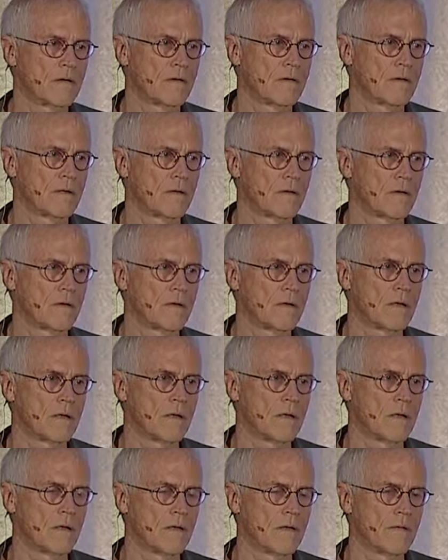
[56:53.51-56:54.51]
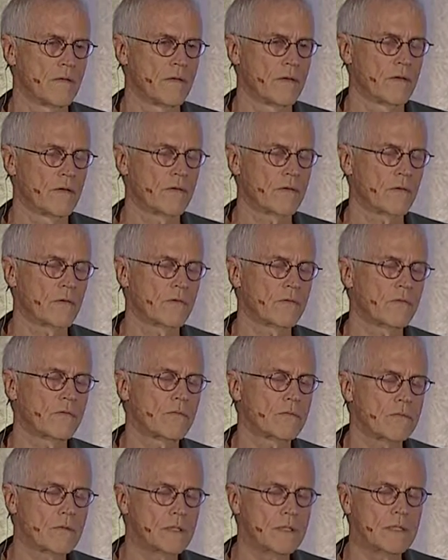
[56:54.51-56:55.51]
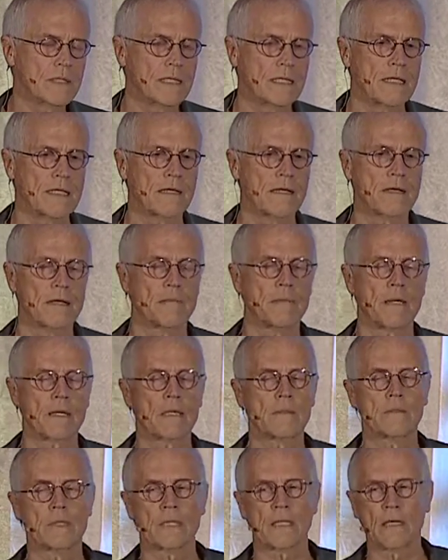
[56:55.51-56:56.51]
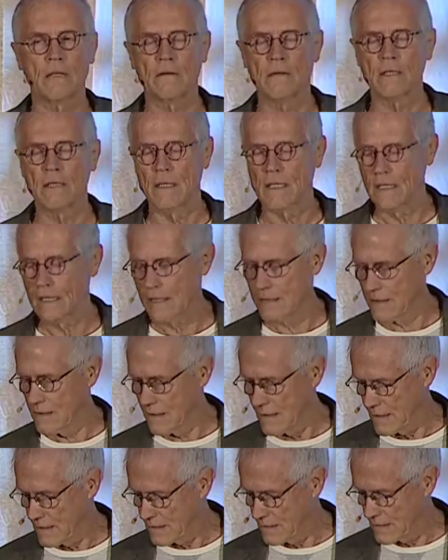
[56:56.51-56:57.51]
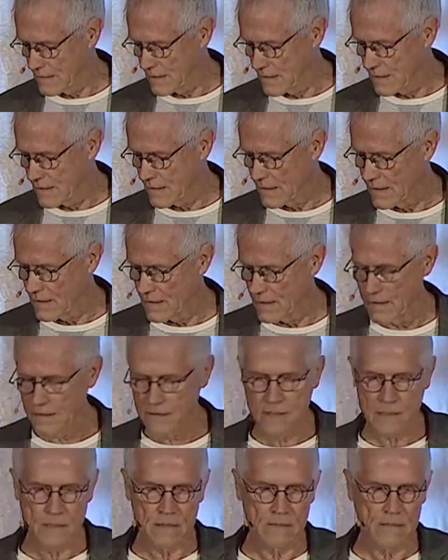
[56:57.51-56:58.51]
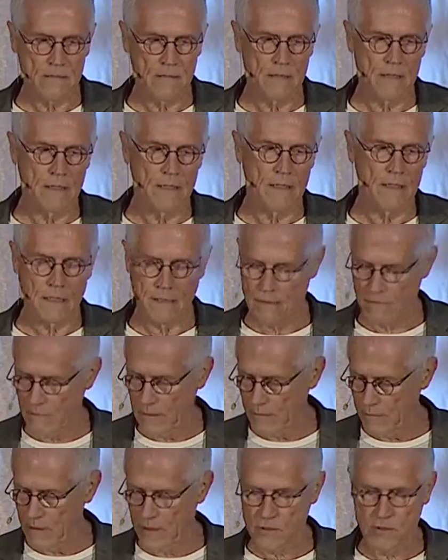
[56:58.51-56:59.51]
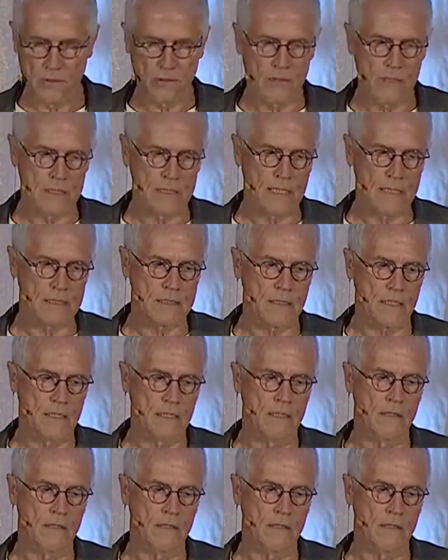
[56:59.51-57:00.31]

You know. So it's really about coming together and, and, and I just maybe I'll show this last slide.